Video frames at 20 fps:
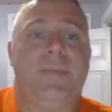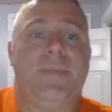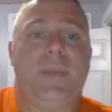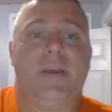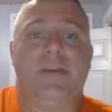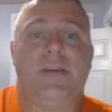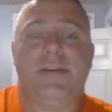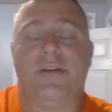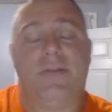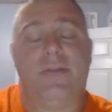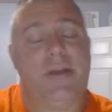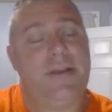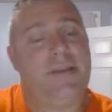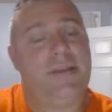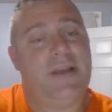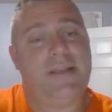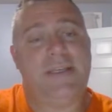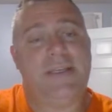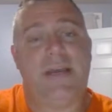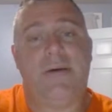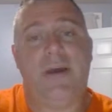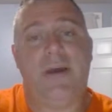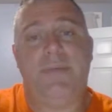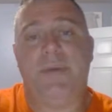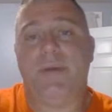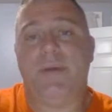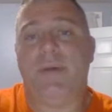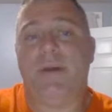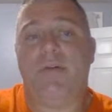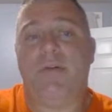So that's how I
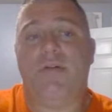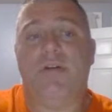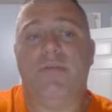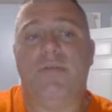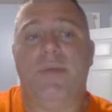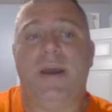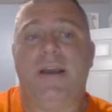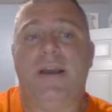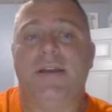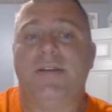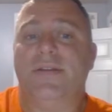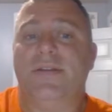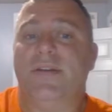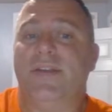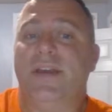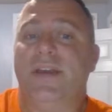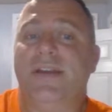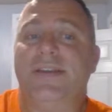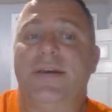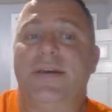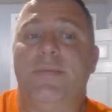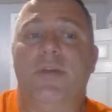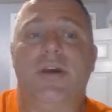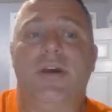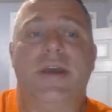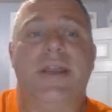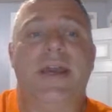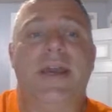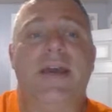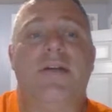pick my quarterback. The things that I'm
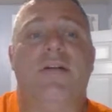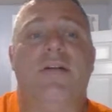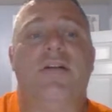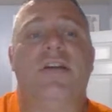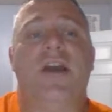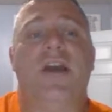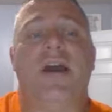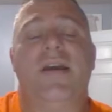looking at are